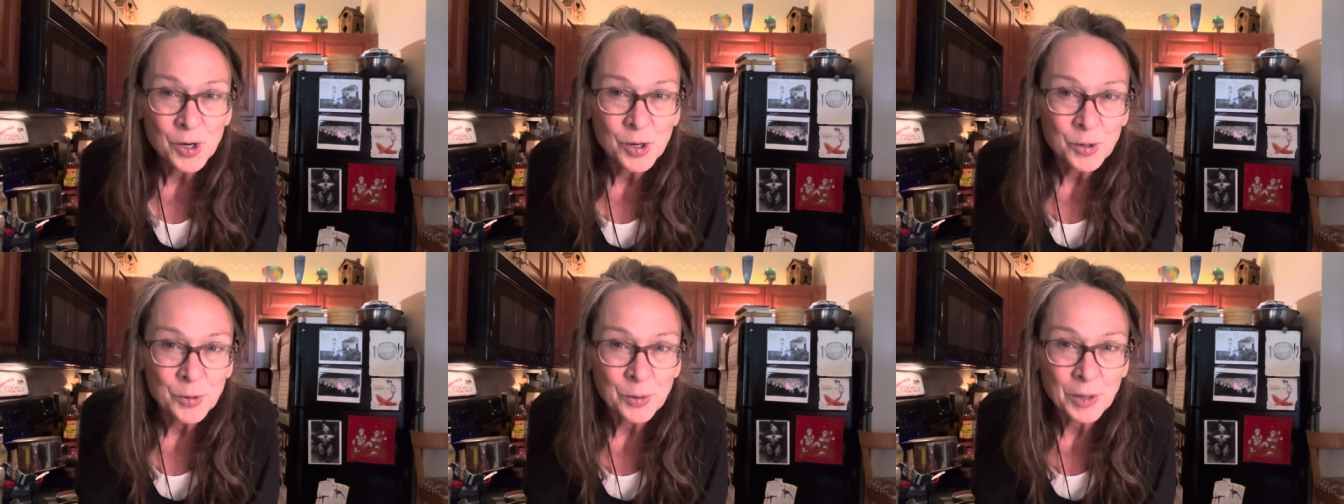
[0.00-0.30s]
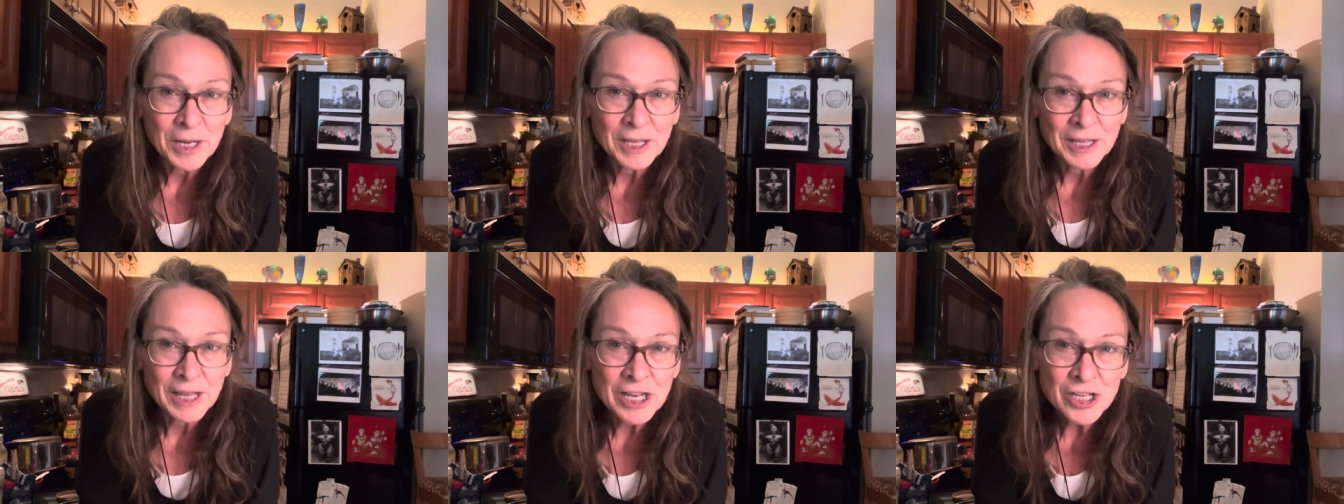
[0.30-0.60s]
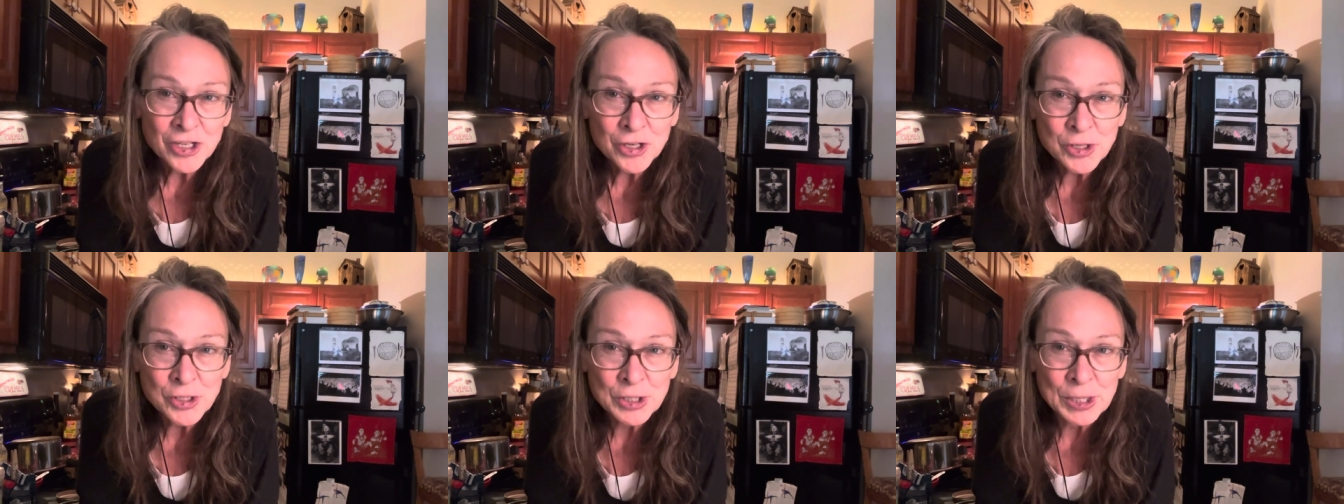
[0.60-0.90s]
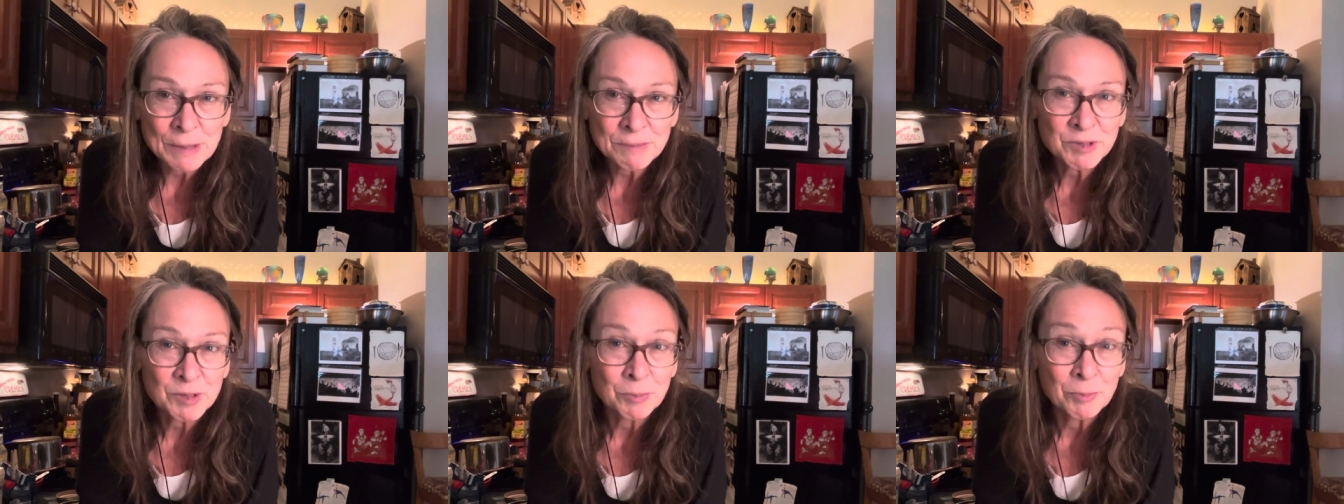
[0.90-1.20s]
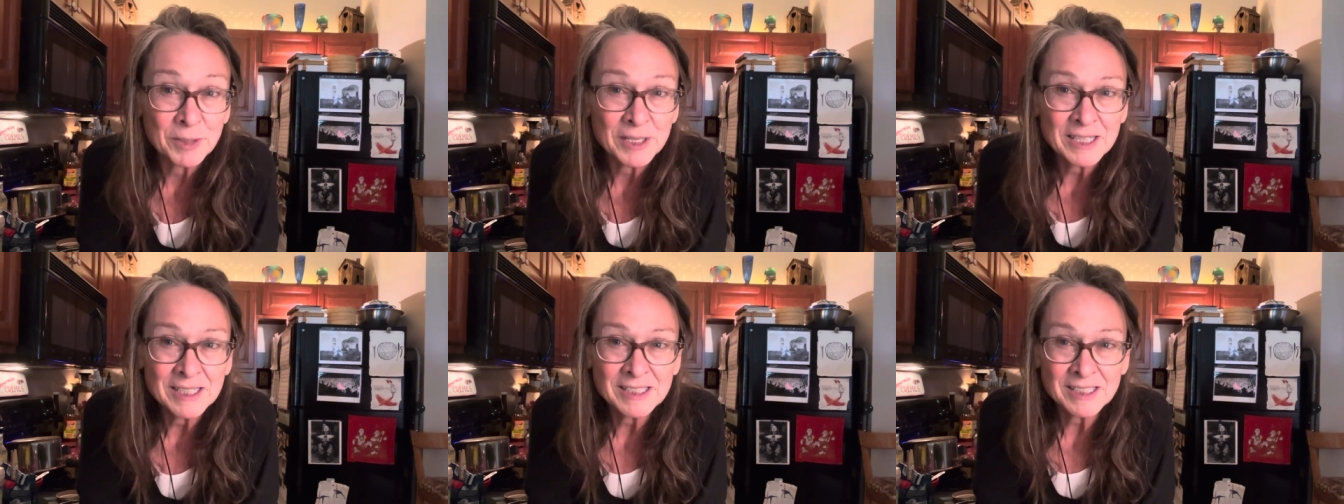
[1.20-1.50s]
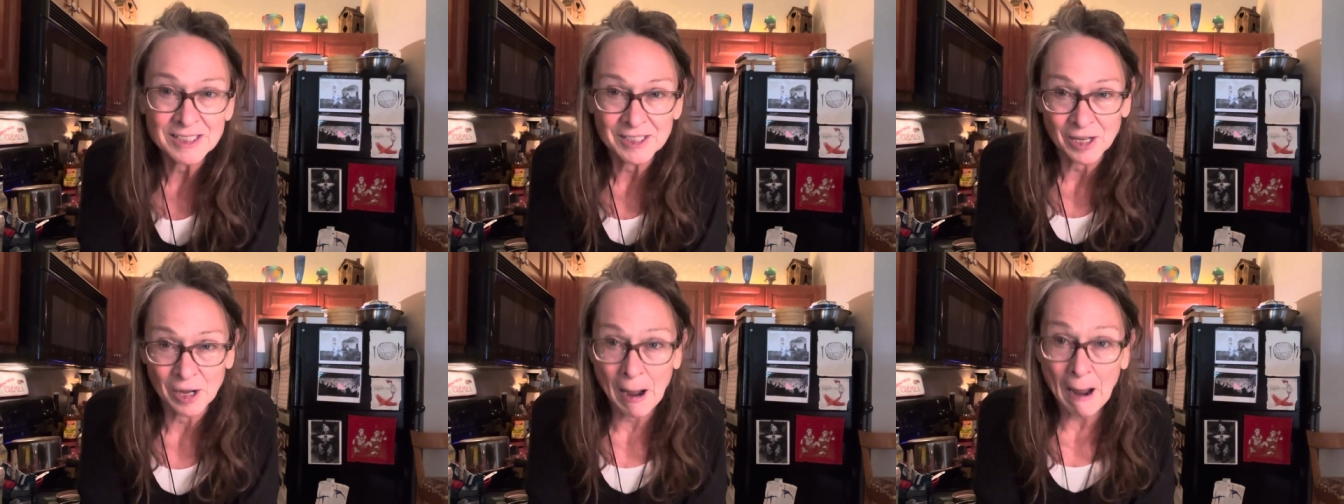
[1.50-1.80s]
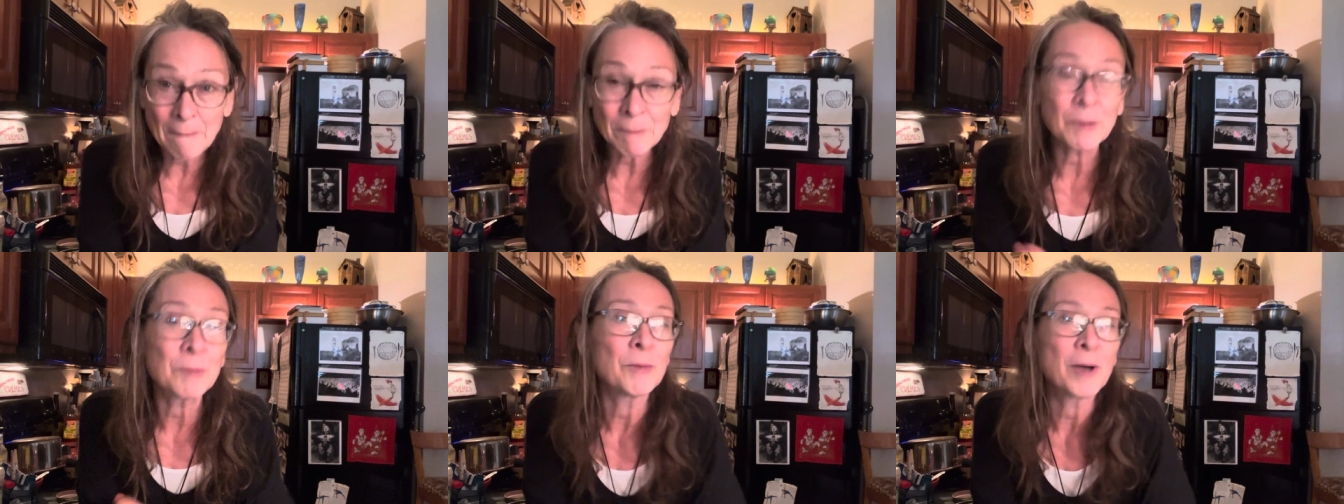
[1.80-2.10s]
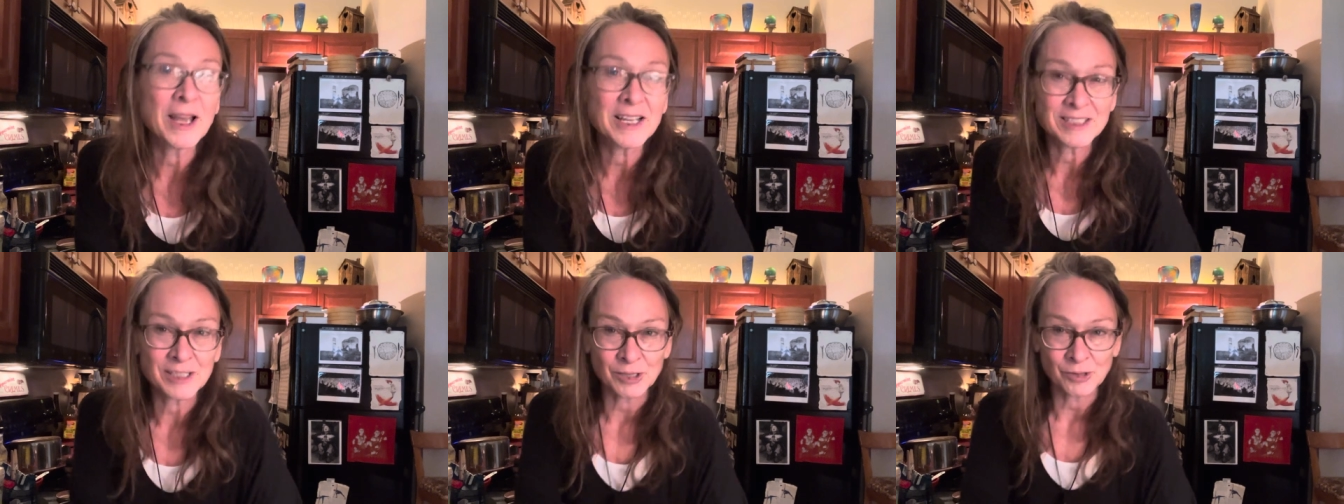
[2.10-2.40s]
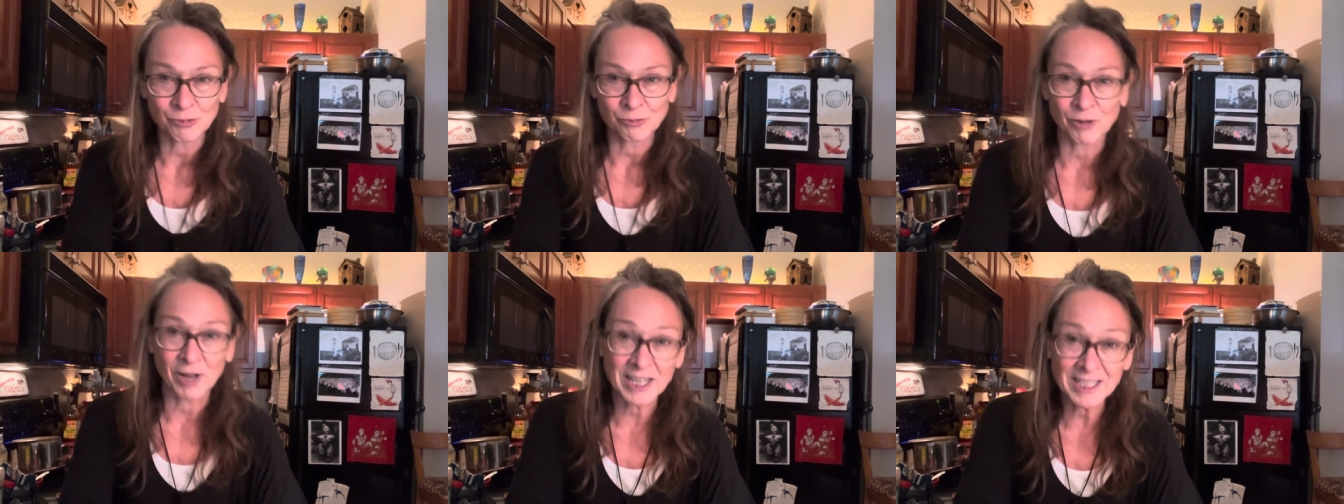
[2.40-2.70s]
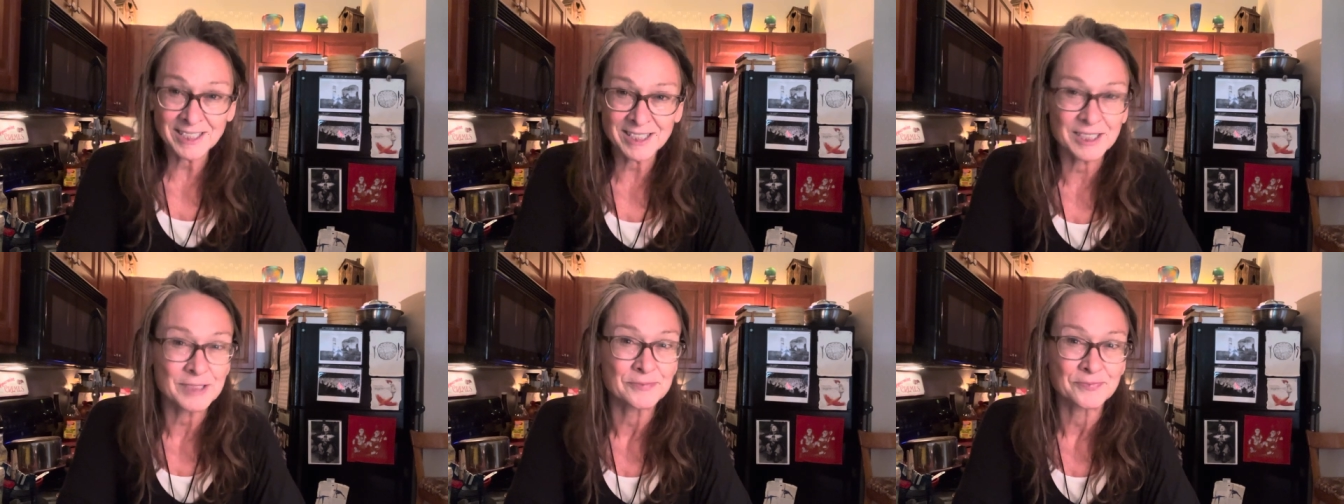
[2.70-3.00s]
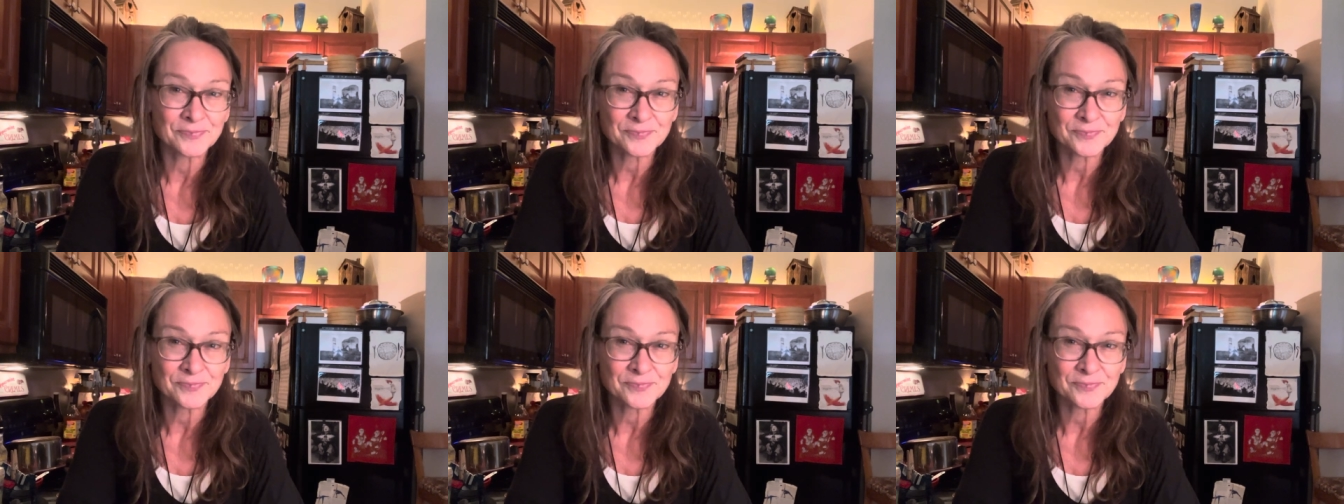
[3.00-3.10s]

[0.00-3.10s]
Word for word: Relationships means compromising, right?